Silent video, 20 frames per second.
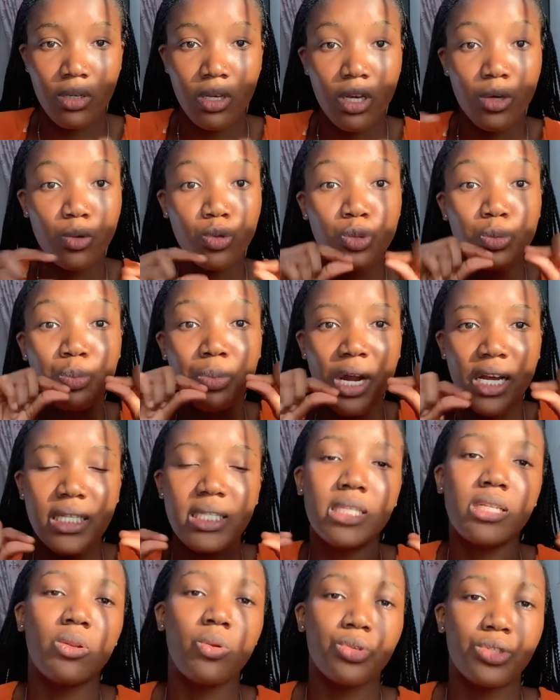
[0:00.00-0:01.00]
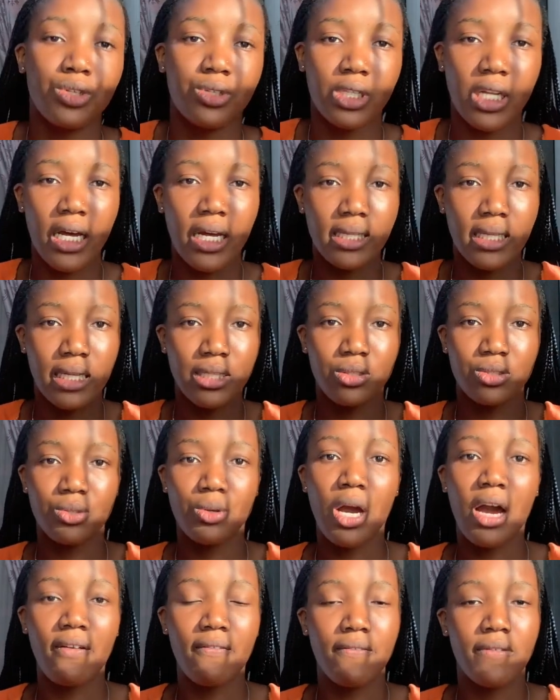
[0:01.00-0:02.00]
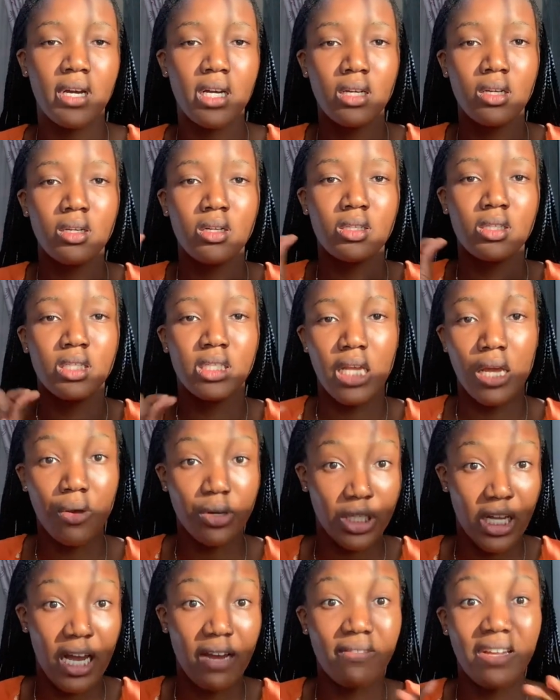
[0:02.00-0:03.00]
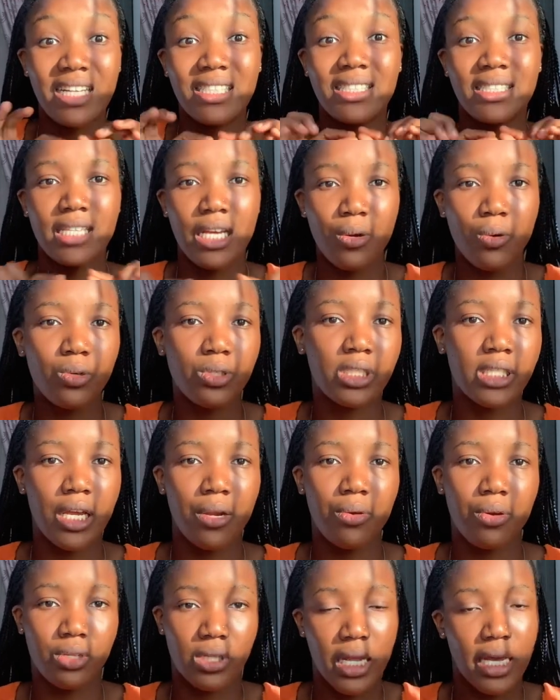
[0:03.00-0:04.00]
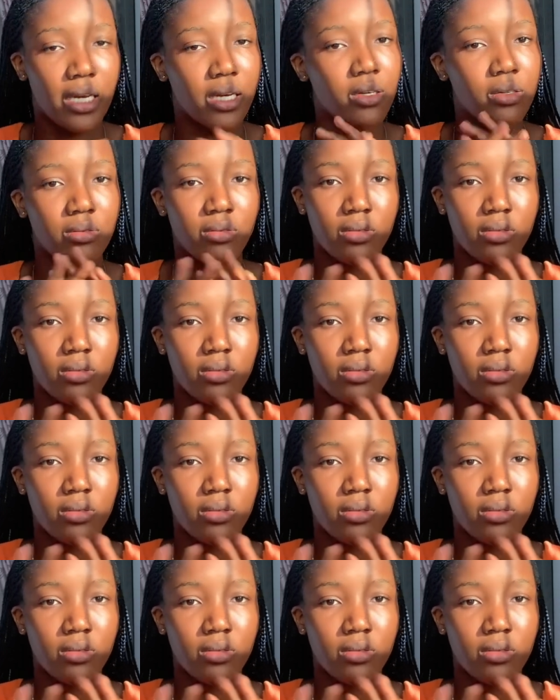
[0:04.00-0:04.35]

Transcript: a good brightening lotion that doesn't have steroids, that have like zero steroids, like,